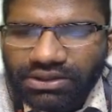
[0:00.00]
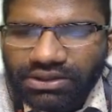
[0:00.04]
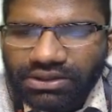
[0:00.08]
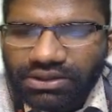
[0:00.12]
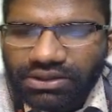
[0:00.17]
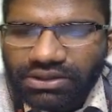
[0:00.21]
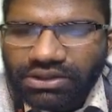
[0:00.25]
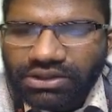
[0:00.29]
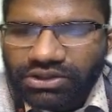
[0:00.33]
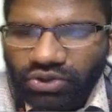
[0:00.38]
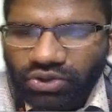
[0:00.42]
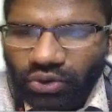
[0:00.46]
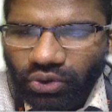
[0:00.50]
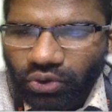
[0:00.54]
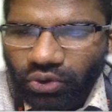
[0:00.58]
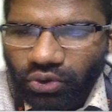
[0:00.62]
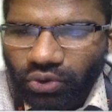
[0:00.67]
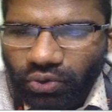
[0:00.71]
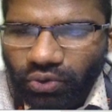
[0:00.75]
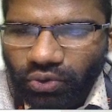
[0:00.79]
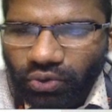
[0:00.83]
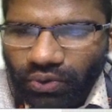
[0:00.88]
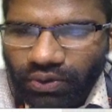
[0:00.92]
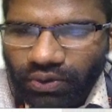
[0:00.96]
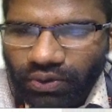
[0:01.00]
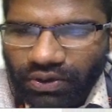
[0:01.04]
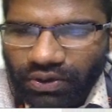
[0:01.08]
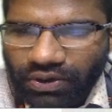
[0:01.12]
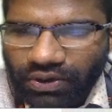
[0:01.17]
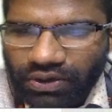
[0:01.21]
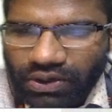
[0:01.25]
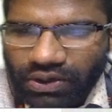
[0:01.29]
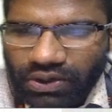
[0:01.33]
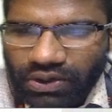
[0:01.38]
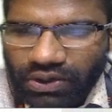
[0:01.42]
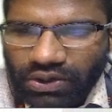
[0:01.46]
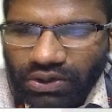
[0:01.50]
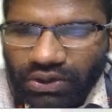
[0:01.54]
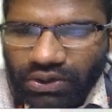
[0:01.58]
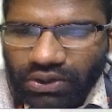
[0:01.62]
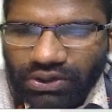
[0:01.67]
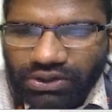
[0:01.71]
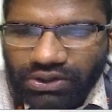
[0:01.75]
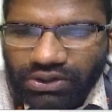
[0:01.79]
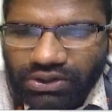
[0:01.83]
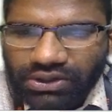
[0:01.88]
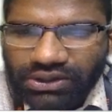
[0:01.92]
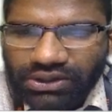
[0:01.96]
So
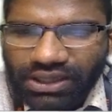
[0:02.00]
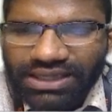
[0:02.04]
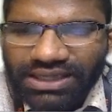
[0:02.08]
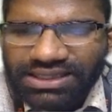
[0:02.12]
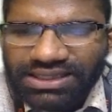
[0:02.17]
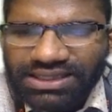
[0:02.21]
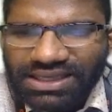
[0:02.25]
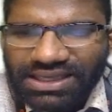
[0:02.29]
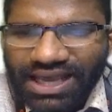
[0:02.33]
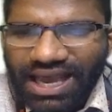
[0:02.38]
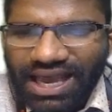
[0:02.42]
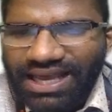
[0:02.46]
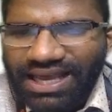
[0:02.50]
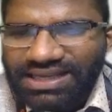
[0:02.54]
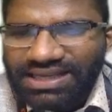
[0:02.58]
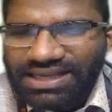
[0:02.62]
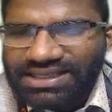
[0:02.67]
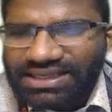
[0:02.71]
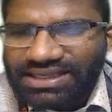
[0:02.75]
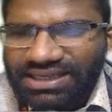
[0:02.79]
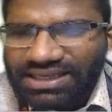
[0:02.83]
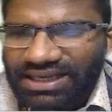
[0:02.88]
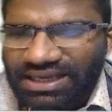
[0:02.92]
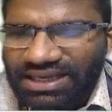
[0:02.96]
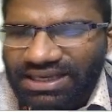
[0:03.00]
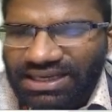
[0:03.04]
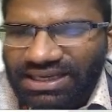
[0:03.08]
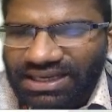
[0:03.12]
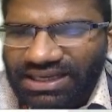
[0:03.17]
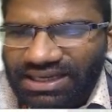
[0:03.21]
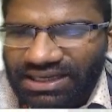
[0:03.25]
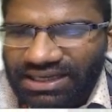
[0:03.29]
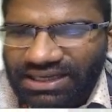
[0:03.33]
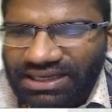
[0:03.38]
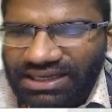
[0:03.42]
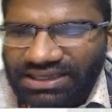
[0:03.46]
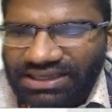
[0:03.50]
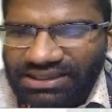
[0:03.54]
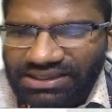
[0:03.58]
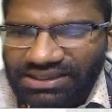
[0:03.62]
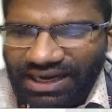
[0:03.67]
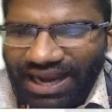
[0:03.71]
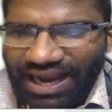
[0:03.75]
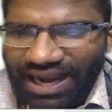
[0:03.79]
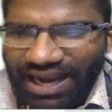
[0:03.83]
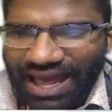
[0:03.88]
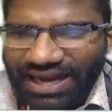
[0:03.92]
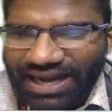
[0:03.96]
this is the
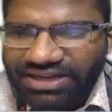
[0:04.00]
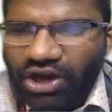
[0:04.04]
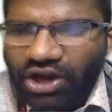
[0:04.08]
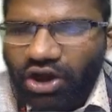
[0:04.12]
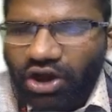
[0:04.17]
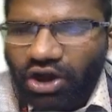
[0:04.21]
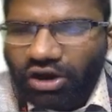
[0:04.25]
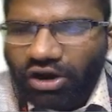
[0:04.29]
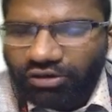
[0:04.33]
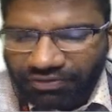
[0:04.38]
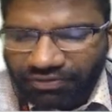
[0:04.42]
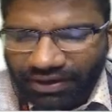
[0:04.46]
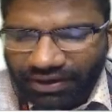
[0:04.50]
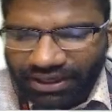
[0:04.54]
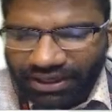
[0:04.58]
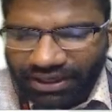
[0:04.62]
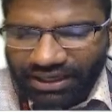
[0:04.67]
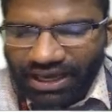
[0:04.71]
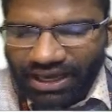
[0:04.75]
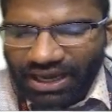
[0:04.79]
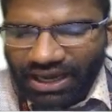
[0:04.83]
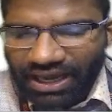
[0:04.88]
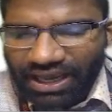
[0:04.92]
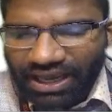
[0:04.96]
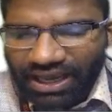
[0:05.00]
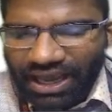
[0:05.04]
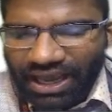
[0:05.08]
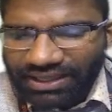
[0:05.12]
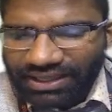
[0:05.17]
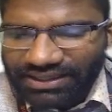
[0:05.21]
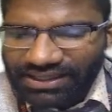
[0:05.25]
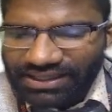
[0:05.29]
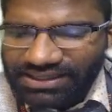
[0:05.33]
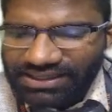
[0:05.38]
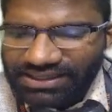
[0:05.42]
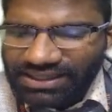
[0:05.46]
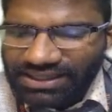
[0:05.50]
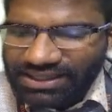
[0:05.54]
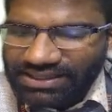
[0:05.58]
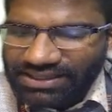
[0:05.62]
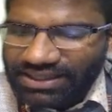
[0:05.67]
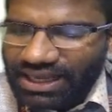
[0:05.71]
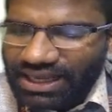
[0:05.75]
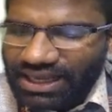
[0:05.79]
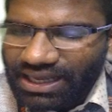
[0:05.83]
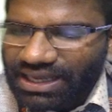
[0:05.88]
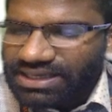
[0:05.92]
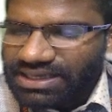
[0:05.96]
land of India, and this is the
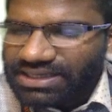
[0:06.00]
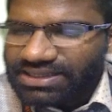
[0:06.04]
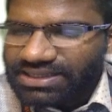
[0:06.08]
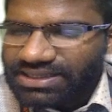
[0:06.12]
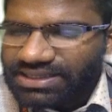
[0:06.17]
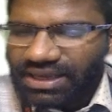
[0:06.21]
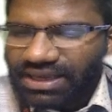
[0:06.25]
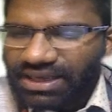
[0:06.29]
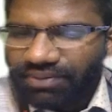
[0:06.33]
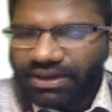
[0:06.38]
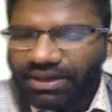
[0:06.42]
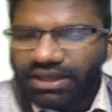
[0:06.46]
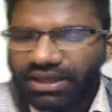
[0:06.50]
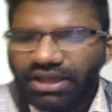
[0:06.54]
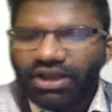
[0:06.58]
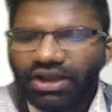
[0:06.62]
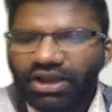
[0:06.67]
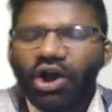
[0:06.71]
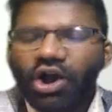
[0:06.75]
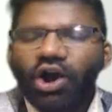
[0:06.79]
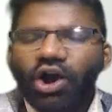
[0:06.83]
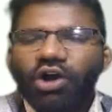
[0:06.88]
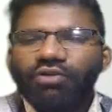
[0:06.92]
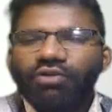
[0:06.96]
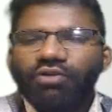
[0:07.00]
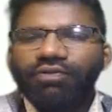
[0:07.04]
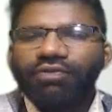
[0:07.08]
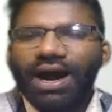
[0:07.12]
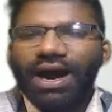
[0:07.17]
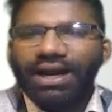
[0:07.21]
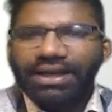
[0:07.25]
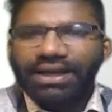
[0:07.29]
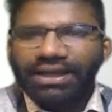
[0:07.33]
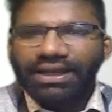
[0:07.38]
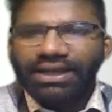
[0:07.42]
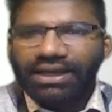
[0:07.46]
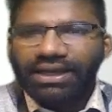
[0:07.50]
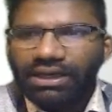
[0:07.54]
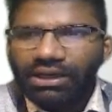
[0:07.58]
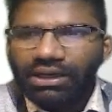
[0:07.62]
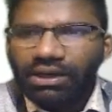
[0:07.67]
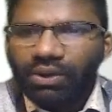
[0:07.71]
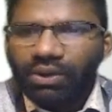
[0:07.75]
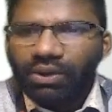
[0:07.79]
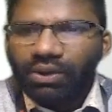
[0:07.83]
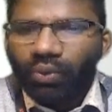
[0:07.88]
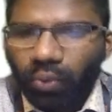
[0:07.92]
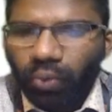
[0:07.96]
summary of Article
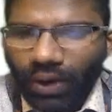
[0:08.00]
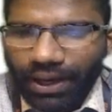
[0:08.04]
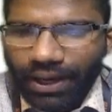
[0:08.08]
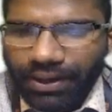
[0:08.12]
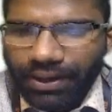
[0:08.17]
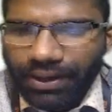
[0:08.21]
1.